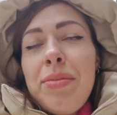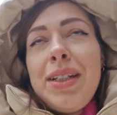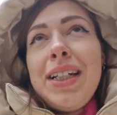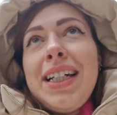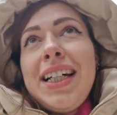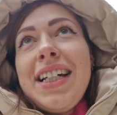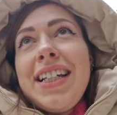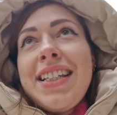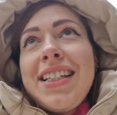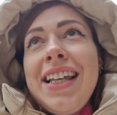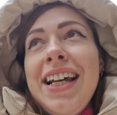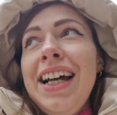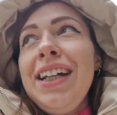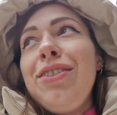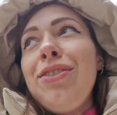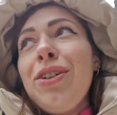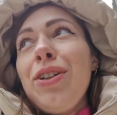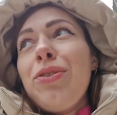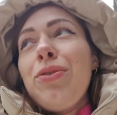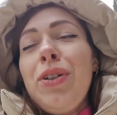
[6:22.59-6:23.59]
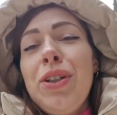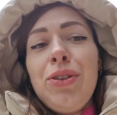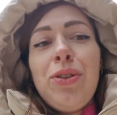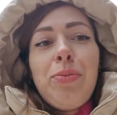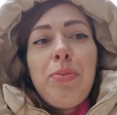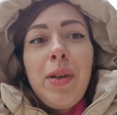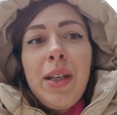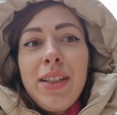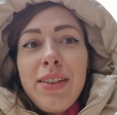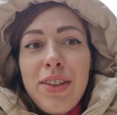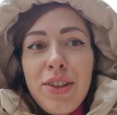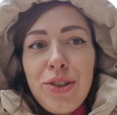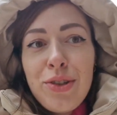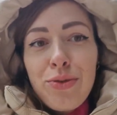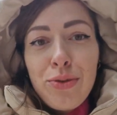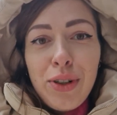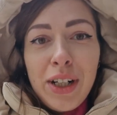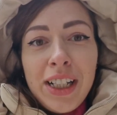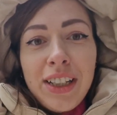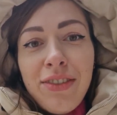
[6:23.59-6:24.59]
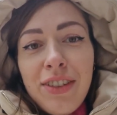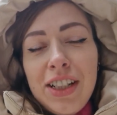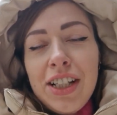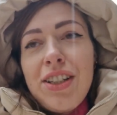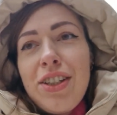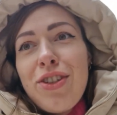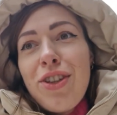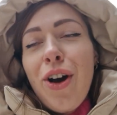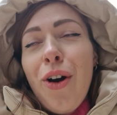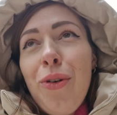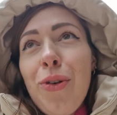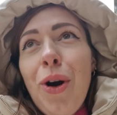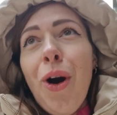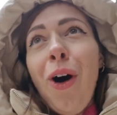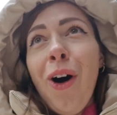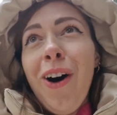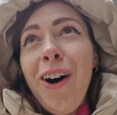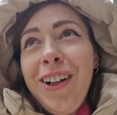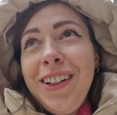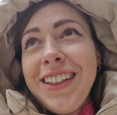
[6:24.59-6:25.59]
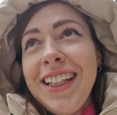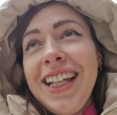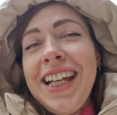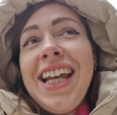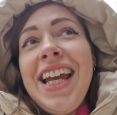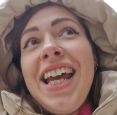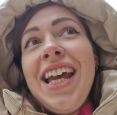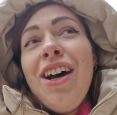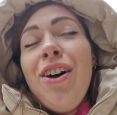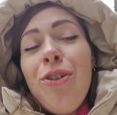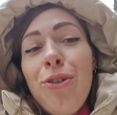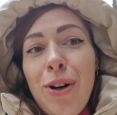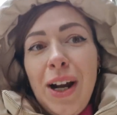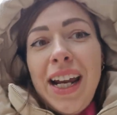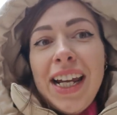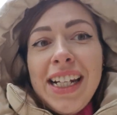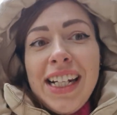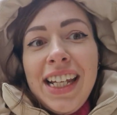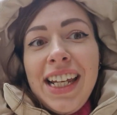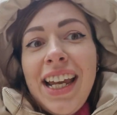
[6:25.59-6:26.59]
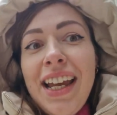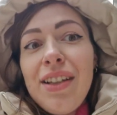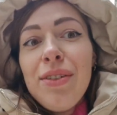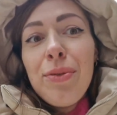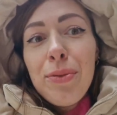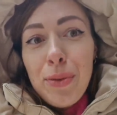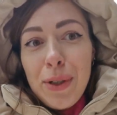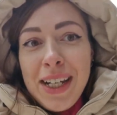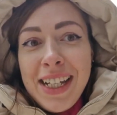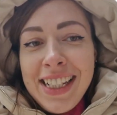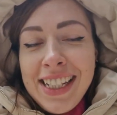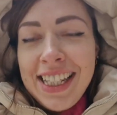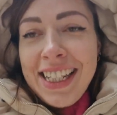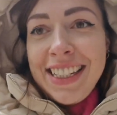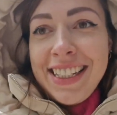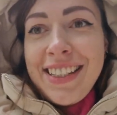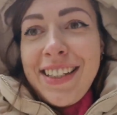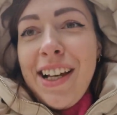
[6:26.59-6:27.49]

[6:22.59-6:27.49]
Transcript: because I don't want to be in the street when it's so cold, rainy and windy.